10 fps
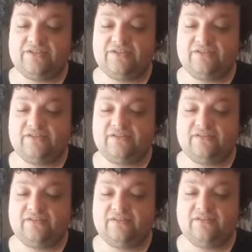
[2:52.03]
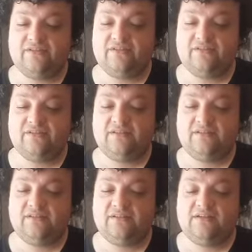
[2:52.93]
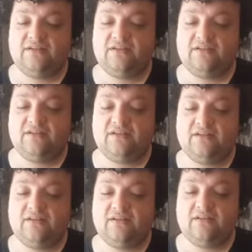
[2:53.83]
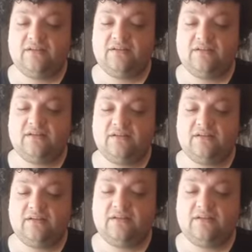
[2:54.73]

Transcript: Nobody speaks.